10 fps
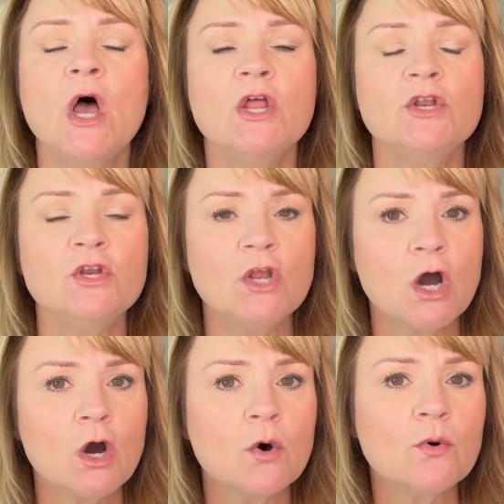
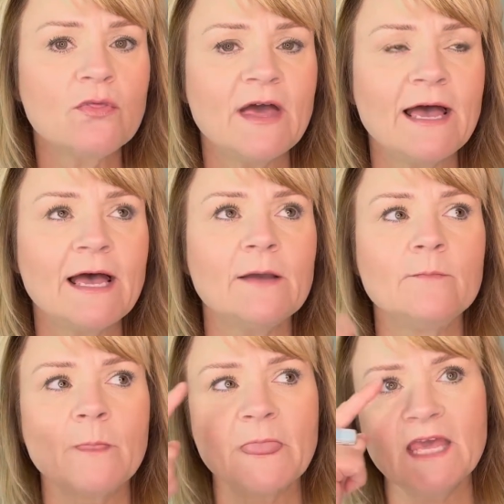Know
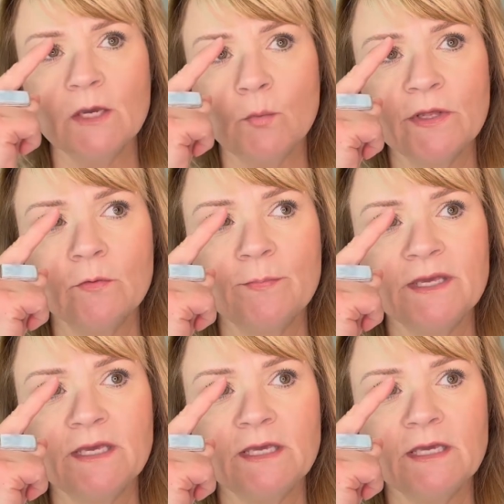that it will
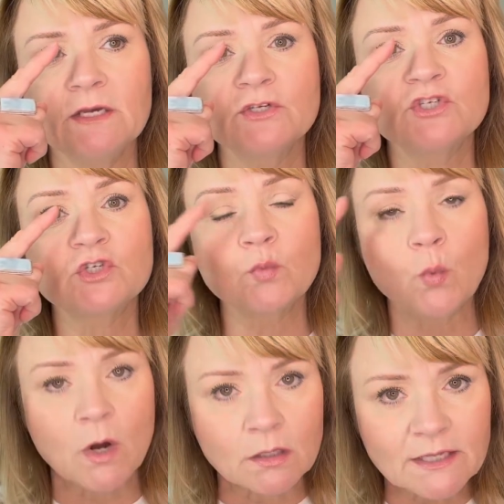be
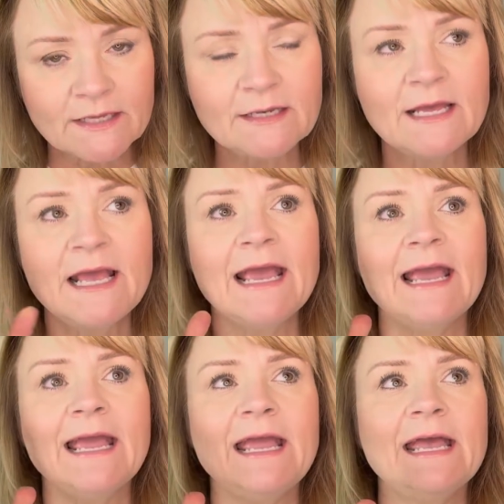swollen,
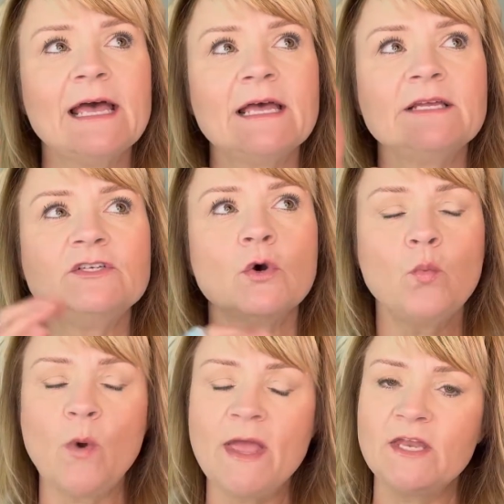and
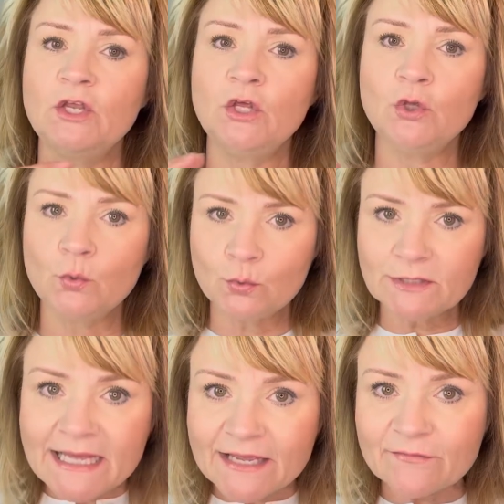when you
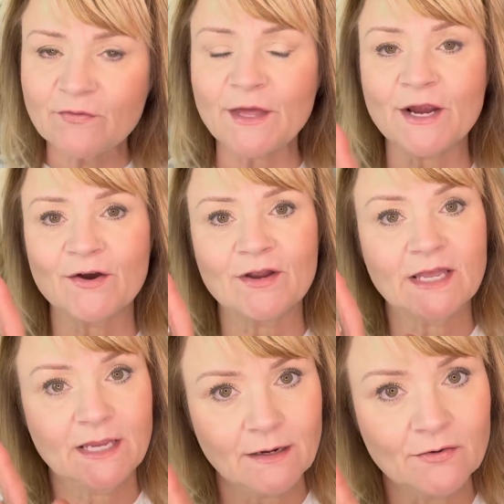leave there,
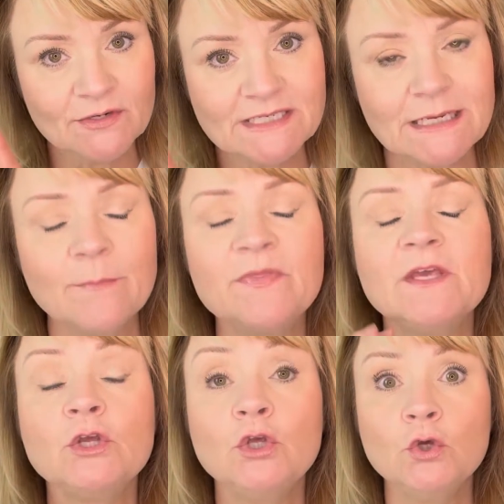here is
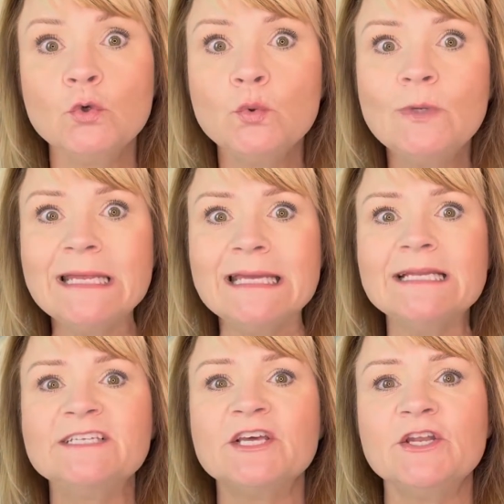something you
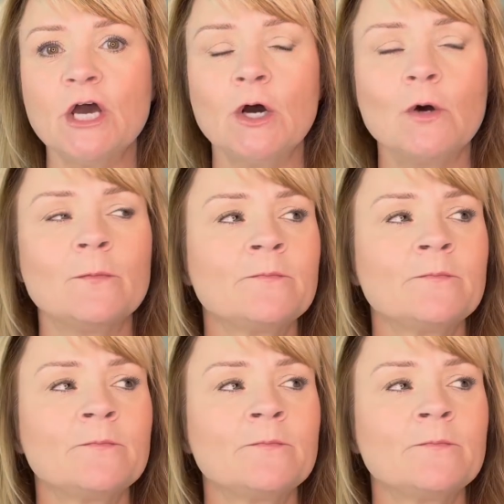need to know.